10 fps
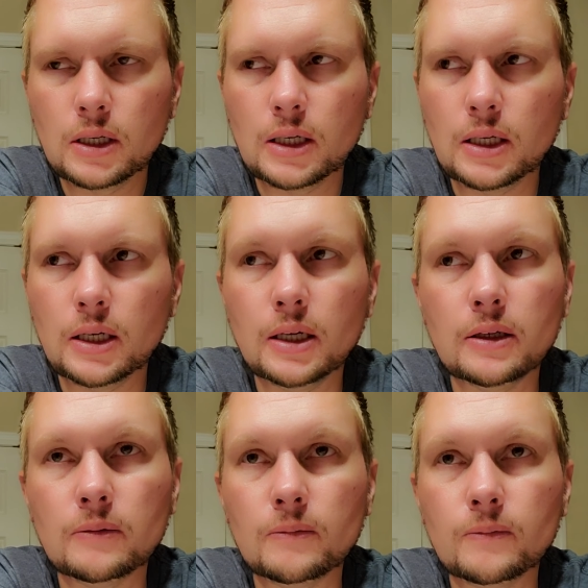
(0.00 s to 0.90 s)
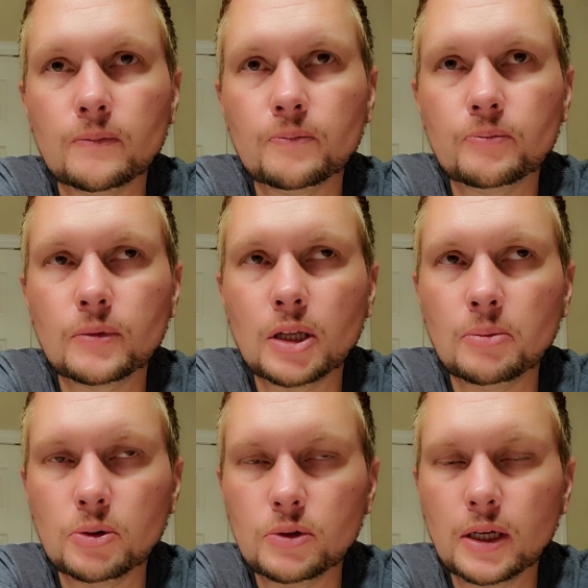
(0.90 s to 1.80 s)
And it
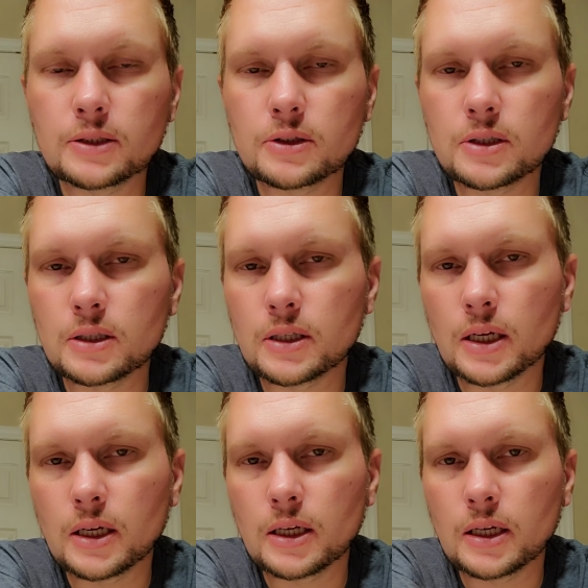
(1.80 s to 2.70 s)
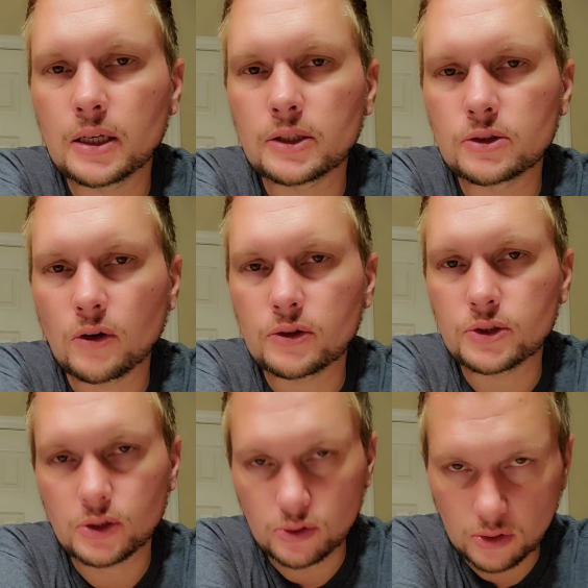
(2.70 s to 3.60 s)
mutates the DNA, and it starts to
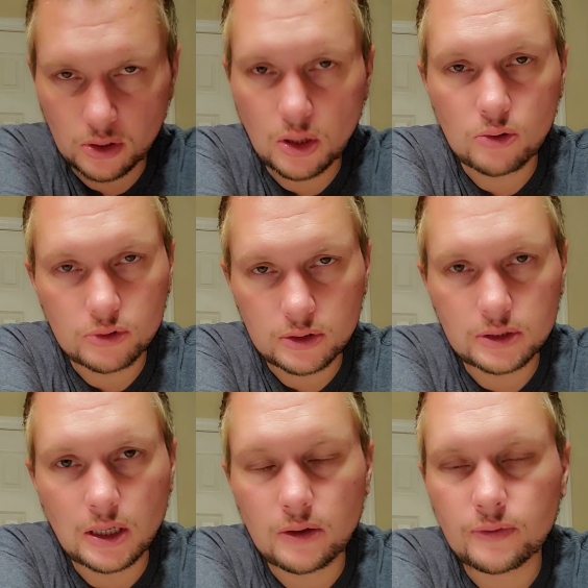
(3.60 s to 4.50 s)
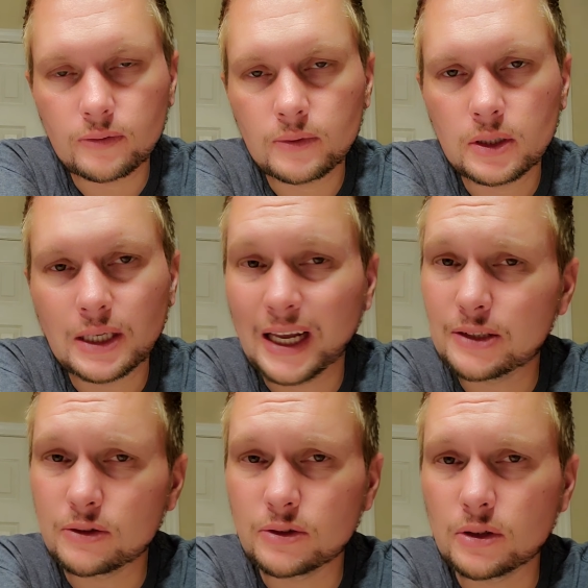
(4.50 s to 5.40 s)
clone itself.
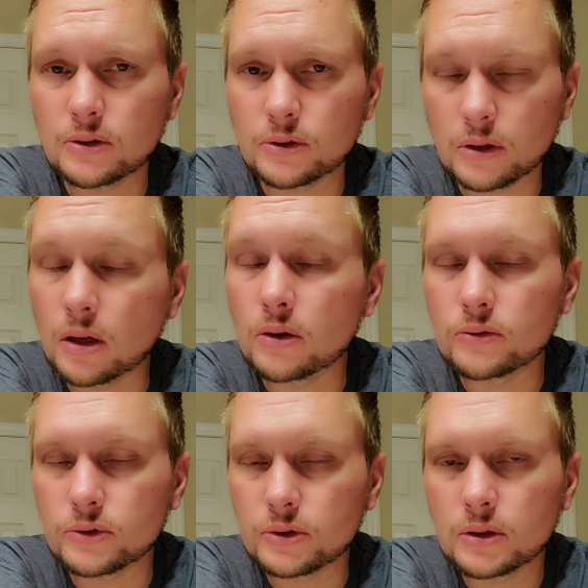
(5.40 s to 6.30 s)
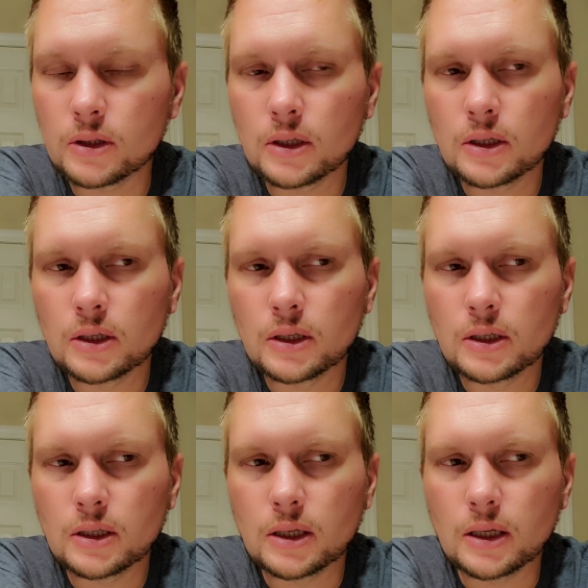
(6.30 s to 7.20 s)
Cancer cells are clones.
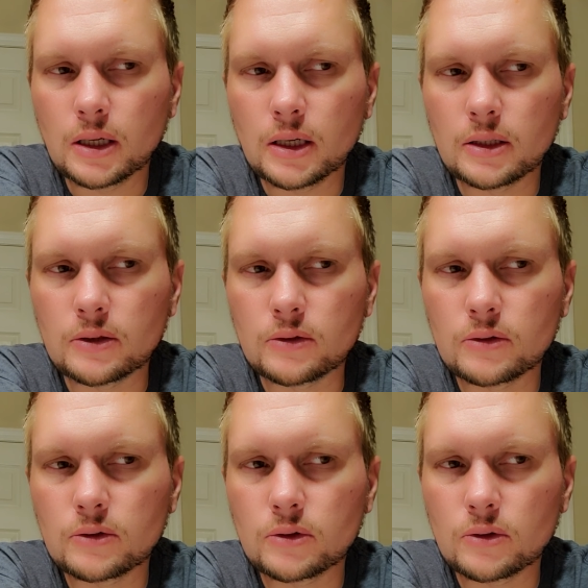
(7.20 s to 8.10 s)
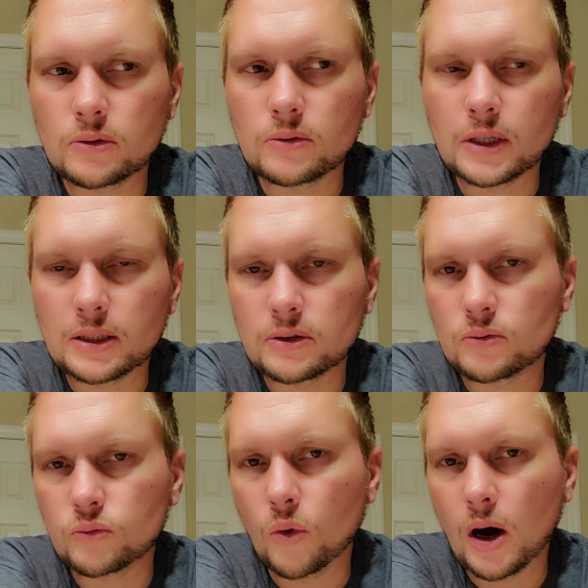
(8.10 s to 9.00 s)
And so that's
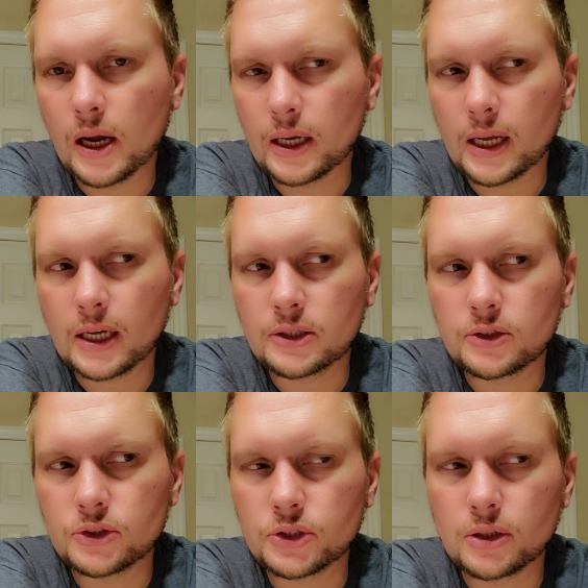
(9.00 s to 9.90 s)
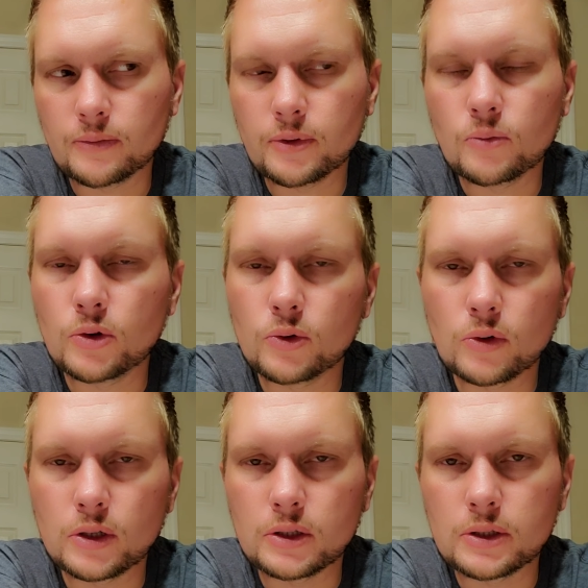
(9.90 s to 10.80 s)
why it can't just jump from one
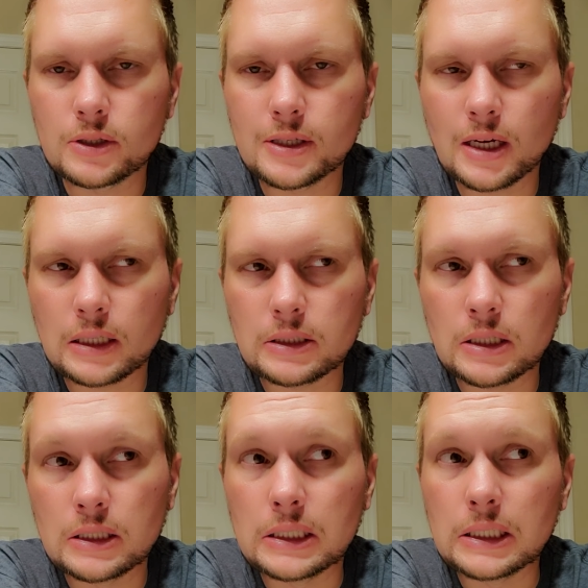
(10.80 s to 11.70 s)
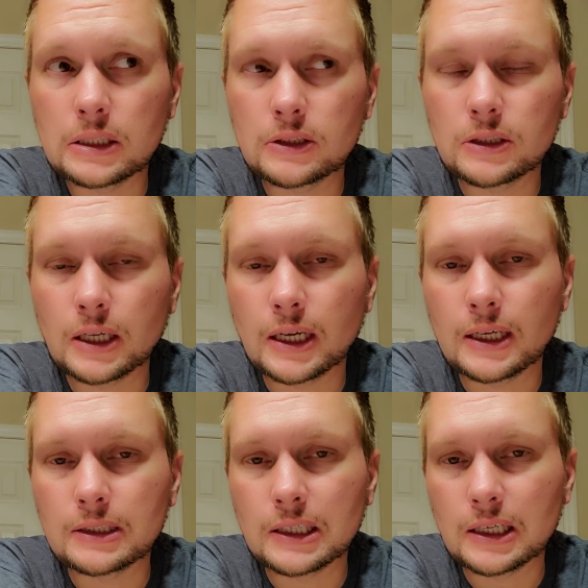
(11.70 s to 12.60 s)
organ to the next unless it
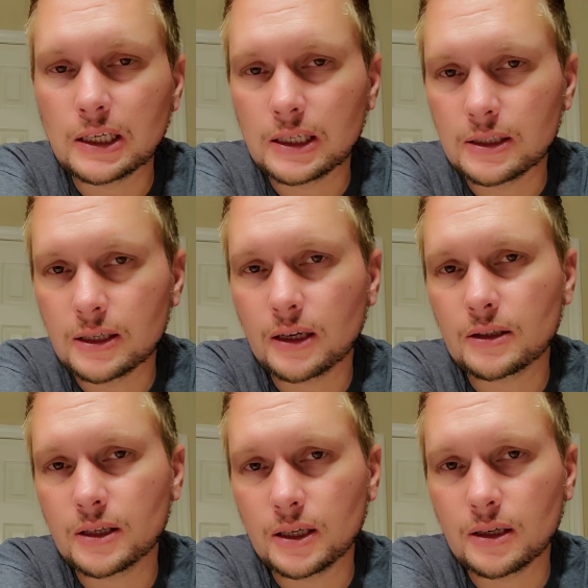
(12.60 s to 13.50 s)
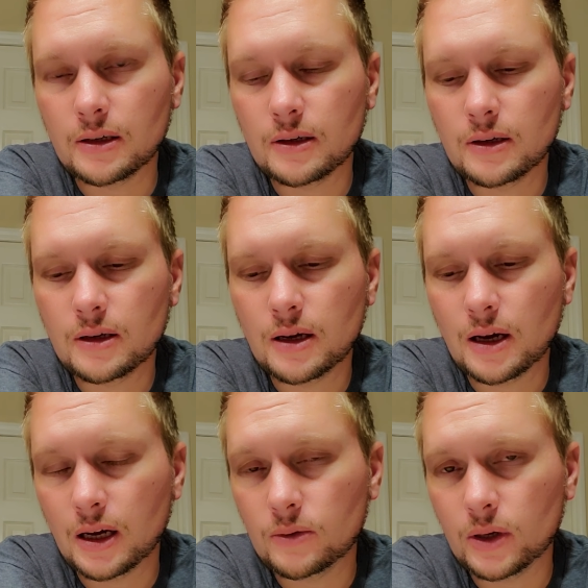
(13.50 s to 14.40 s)
has a connecting
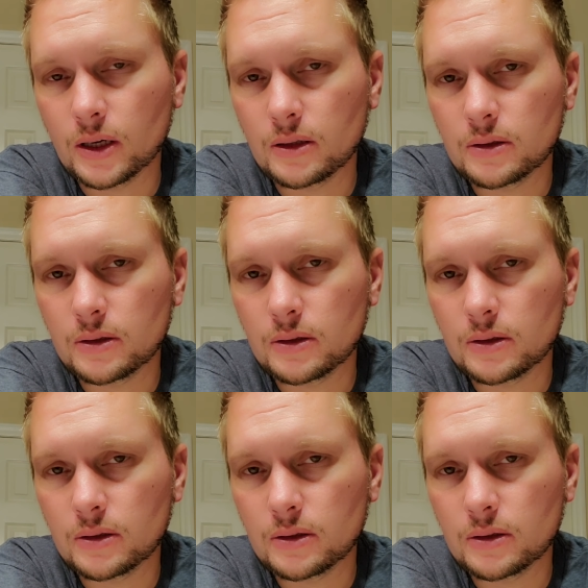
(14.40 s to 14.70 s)
highway,